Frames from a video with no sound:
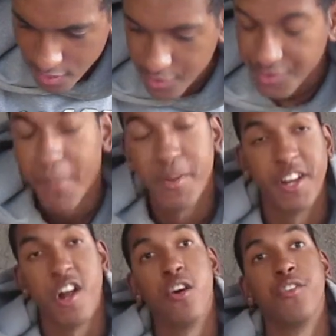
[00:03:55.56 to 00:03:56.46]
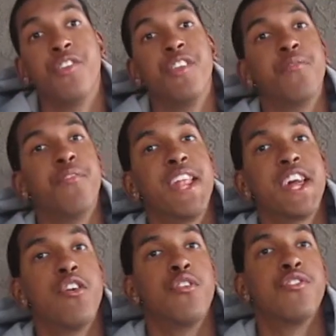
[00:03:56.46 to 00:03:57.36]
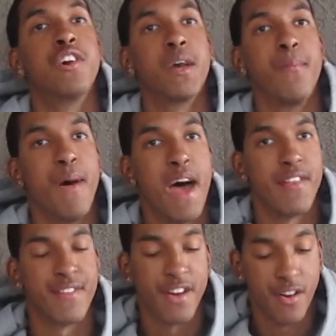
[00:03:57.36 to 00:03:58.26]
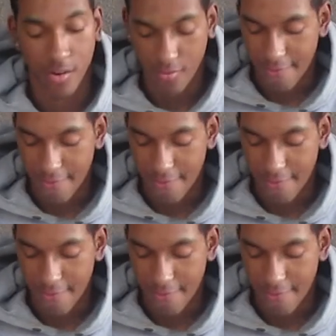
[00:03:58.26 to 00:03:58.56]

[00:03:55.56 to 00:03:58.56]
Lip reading: Some of the girls in this video is looking bad as hell.